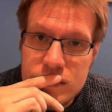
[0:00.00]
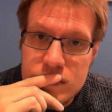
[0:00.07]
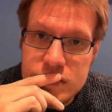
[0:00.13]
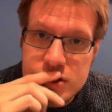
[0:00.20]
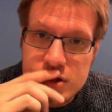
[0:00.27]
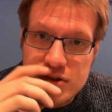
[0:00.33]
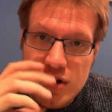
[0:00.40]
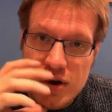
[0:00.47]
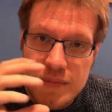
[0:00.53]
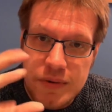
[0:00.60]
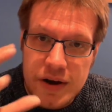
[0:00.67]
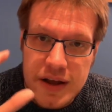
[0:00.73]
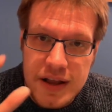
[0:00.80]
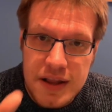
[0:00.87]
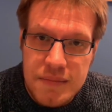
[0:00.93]
she's not
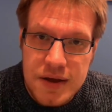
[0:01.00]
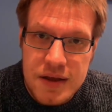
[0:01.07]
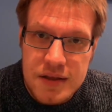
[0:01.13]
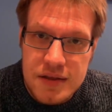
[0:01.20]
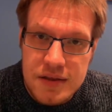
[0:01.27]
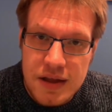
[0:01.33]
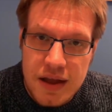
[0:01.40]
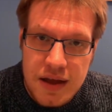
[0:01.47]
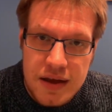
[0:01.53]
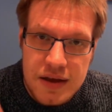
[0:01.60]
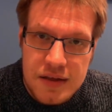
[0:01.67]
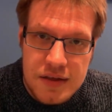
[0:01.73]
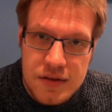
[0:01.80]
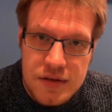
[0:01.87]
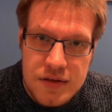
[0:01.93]
by any means an
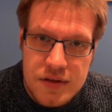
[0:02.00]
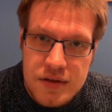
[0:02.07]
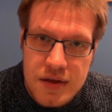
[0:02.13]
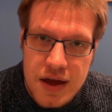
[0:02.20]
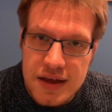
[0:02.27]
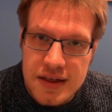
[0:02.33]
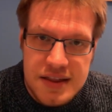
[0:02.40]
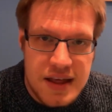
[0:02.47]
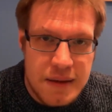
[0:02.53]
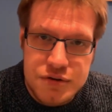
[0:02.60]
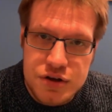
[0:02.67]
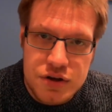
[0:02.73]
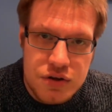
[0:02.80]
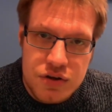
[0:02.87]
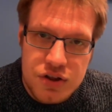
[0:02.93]

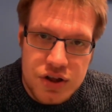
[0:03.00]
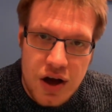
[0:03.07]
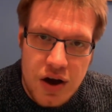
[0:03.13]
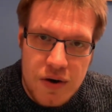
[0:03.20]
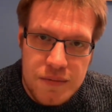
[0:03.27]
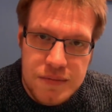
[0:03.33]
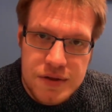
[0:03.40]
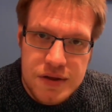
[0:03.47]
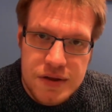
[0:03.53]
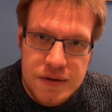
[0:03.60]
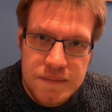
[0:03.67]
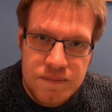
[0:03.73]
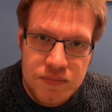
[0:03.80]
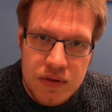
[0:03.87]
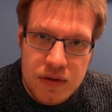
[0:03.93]
exceptional sculpt,
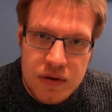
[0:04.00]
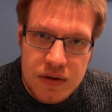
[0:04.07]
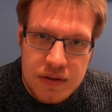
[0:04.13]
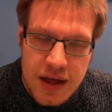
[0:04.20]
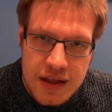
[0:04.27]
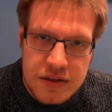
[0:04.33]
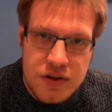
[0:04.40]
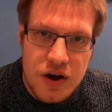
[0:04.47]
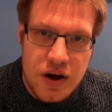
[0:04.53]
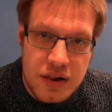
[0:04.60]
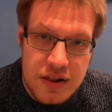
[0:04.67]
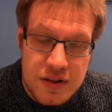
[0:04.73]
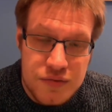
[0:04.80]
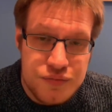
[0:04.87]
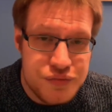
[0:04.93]
that dial
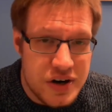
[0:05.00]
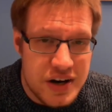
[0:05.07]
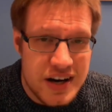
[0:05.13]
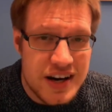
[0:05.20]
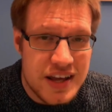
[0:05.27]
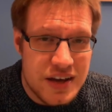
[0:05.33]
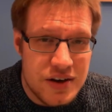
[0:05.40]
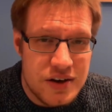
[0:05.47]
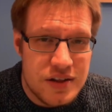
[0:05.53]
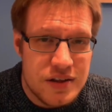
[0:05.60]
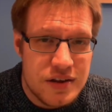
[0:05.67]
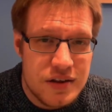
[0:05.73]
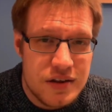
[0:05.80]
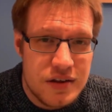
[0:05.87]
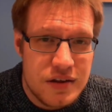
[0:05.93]
is really good.
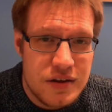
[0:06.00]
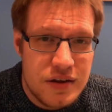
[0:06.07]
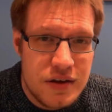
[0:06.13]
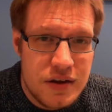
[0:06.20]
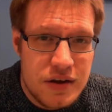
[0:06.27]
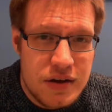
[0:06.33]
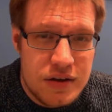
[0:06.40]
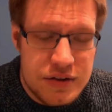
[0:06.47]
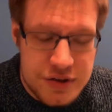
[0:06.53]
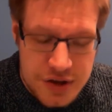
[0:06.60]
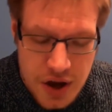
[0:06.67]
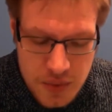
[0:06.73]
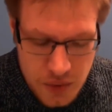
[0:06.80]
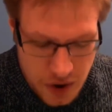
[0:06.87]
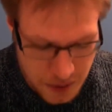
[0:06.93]
So you
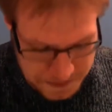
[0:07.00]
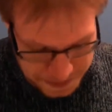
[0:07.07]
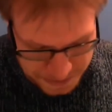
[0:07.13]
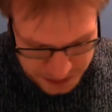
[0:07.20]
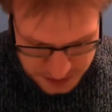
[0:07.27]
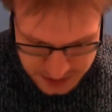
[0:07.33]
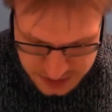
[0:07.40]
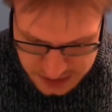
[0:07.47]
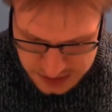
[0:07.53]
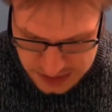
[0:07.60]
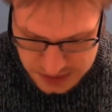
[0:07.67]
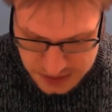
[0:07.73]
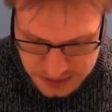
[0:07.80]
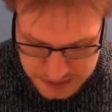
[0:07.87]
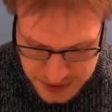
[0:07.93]
know what?
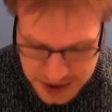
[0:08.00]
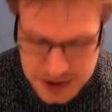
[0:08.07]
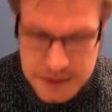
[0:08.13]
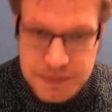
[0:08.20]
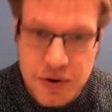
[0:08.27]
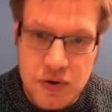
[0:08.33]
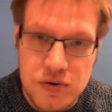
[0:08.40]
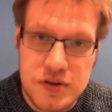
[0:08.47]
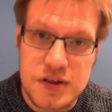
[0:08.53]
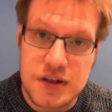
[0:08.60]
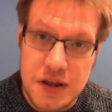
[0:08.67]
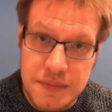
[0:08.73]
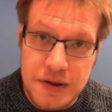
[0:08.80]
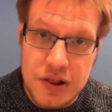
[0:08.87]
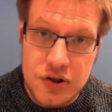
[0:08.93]
Pick of the Pulls is going
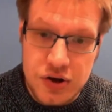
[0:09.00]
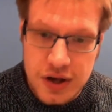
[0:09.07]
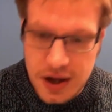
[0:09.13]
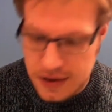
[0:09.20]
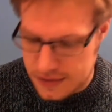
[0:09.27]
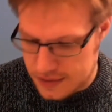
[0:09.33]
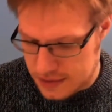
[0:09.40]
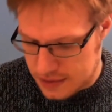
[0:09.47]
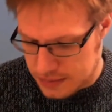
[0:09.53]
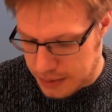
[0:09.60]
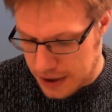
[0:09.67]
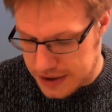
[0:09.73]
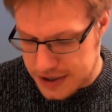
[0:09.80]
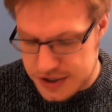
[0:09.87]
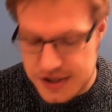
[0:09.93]
to be Looker.
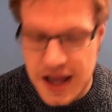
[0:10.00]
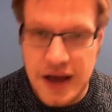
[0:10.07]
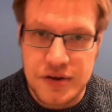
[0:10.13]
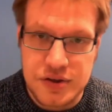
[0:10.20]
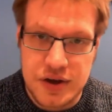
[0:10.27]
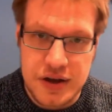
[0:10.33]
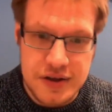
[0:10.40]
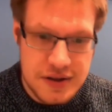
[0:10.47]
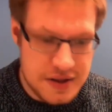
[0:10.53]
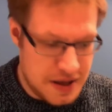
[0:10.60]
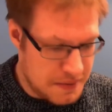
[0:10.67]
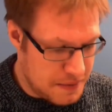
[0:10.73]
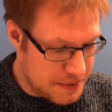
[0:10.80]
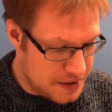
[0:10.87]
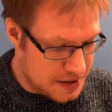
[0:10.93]
Plus she's an outsider's
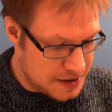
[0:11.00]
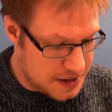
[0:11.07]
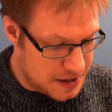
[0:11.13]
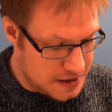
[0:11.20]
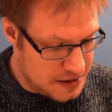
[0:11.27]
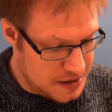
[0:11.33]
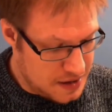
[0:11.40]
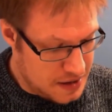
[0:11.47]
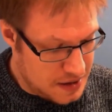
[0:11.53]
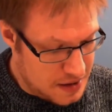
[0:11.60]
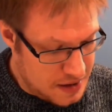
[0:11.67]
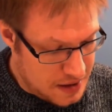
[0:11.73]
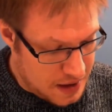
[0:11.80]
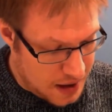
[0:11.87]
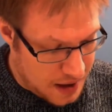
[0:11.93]
team ability.
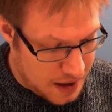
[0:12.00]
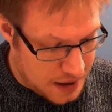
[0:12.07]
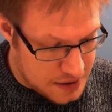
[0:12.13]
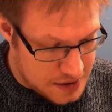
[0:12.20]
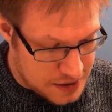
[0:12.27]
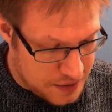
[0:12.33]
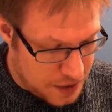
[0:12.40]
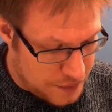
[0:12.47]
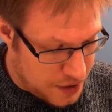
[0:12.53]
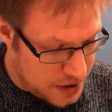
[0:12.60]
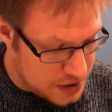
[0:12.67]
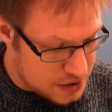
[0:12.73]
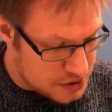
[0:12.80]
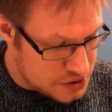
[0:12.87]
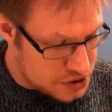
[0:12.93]
0
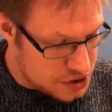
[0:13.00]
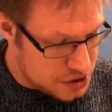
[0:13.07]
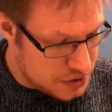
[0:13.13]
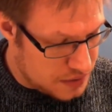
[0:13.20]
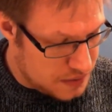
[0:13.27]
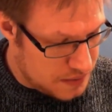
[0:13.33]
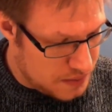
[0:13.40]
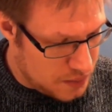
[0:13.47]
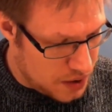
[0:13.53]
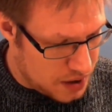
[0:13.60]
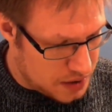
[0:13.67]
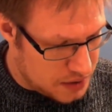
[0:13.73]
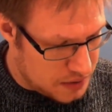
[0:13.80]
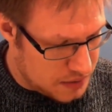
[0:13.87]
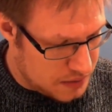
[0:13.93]
range,
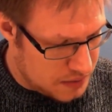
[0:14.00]
1